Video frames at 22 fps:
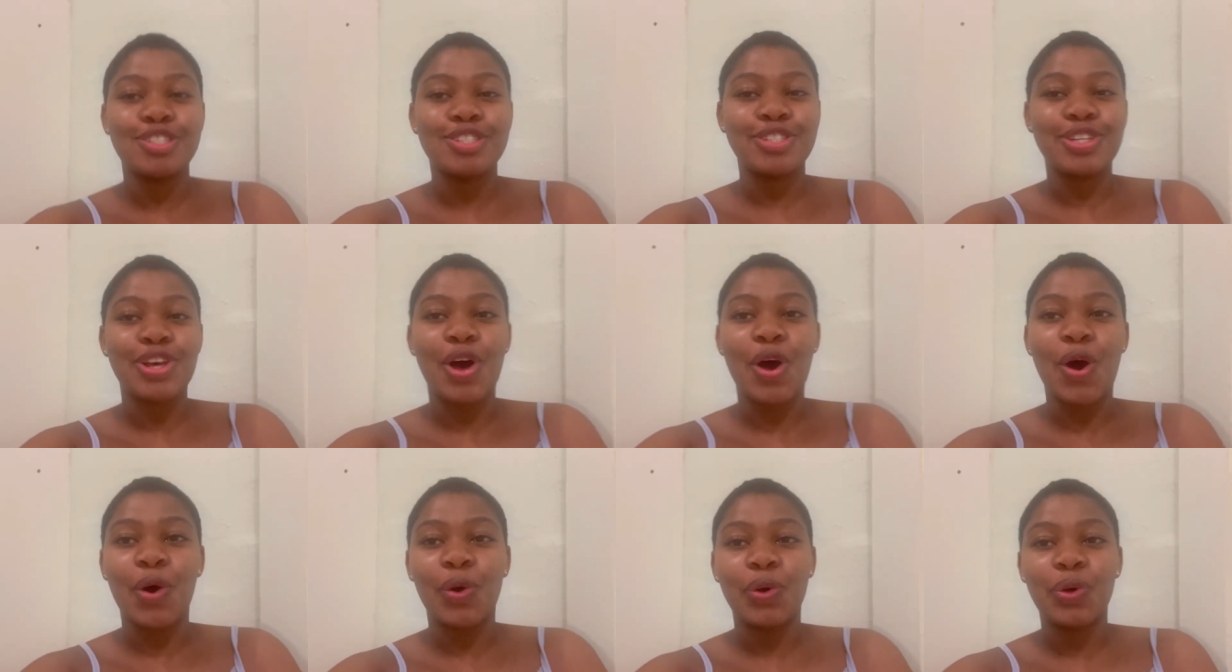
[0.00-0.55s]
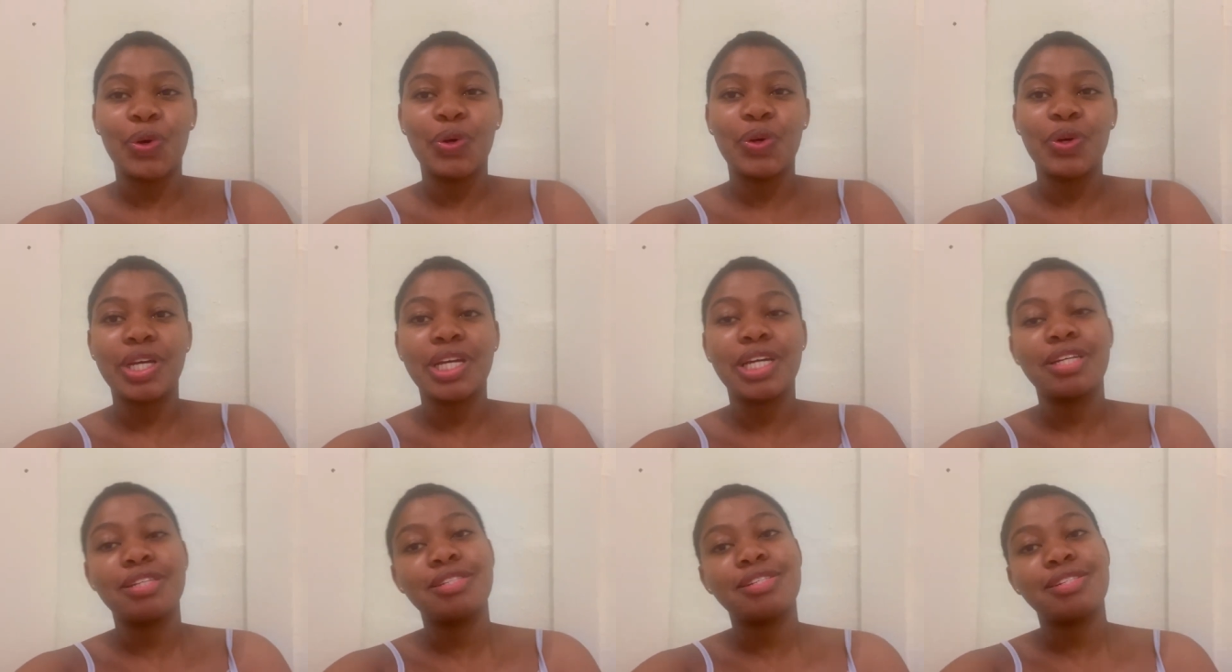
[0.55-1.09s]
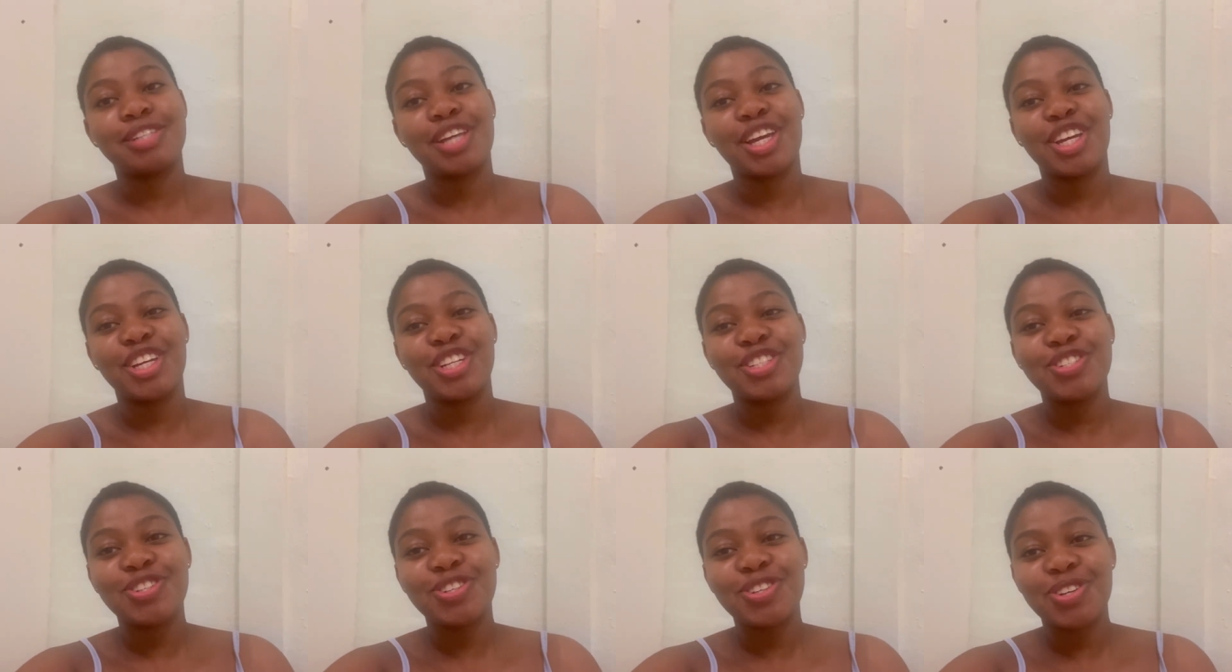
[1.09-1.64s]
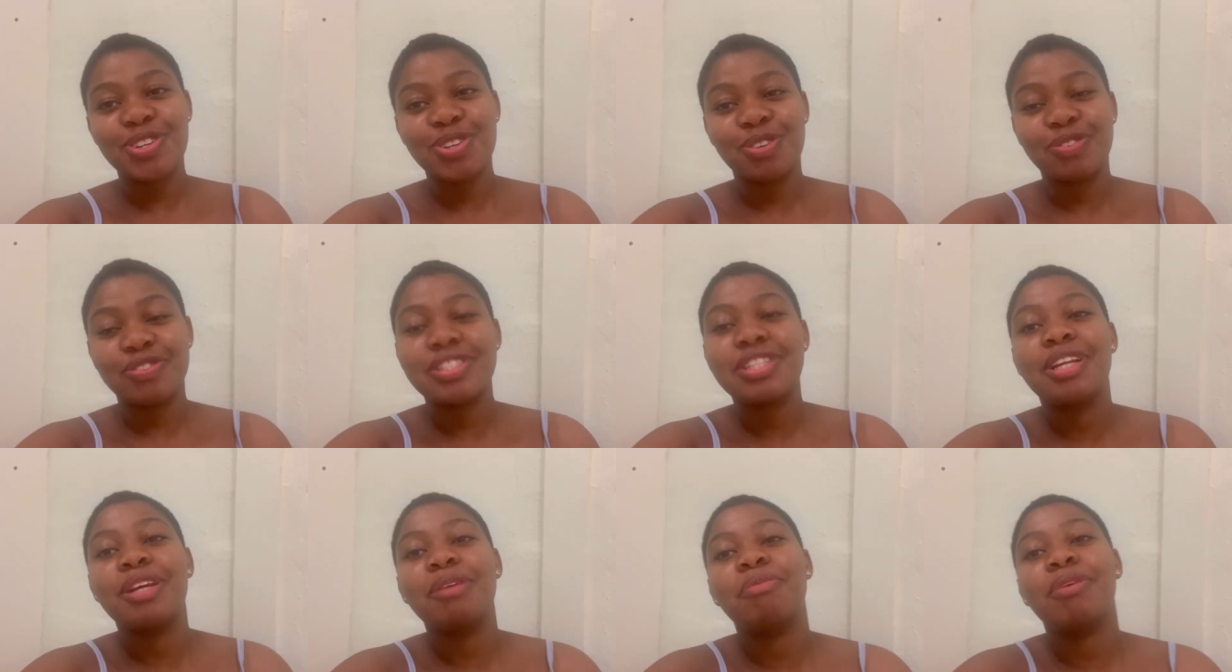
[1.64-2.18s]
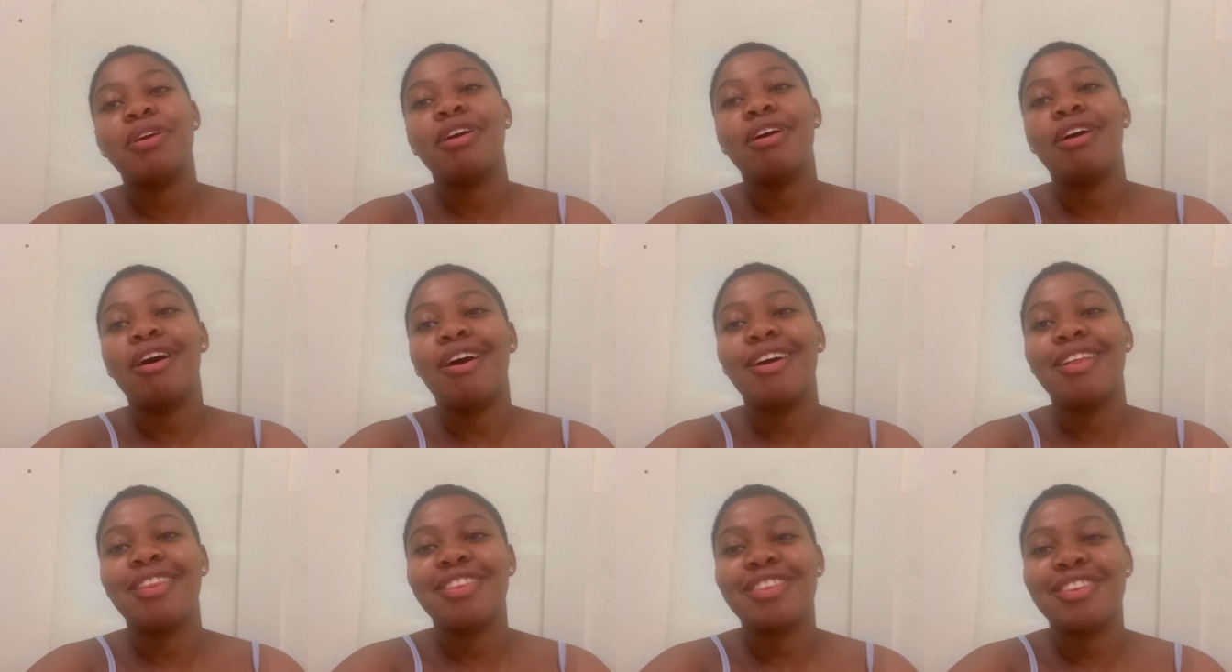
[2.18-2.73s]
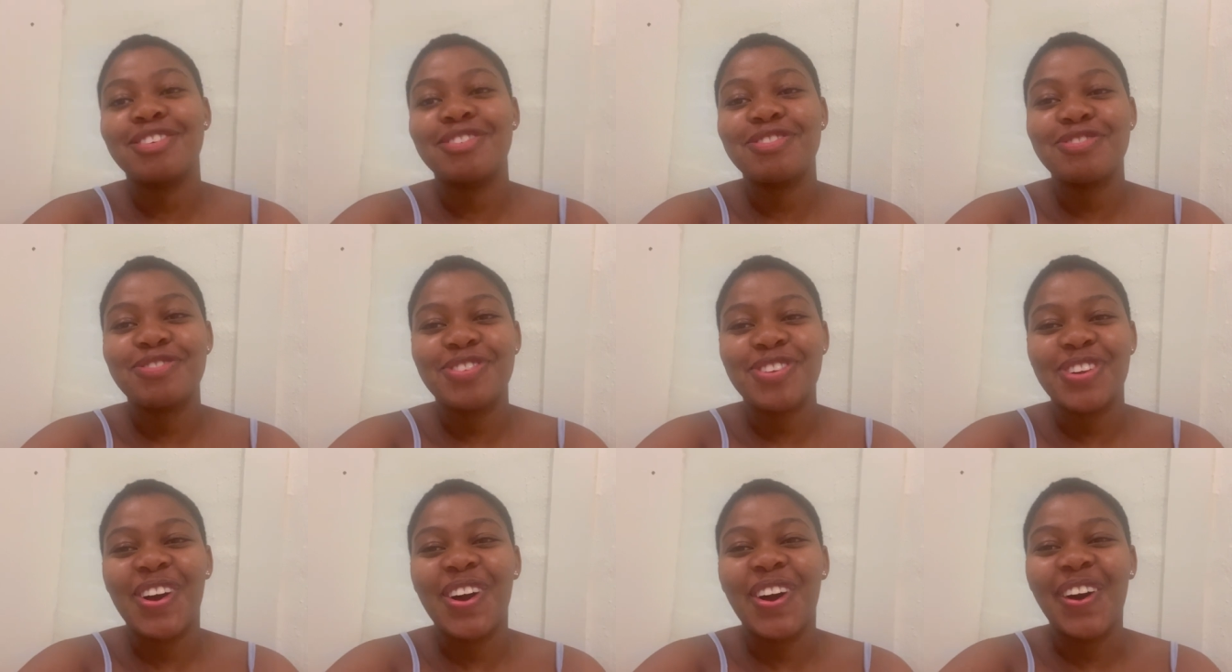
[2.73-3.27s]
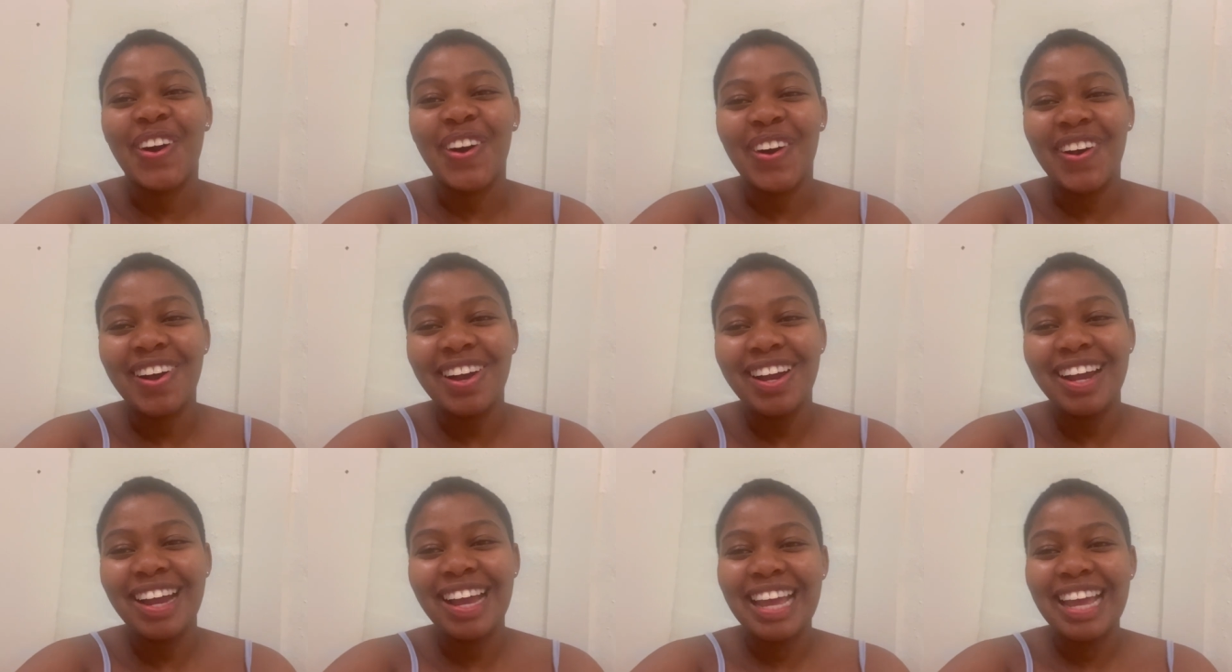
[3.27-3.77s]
so it's day two of sleeping on the floor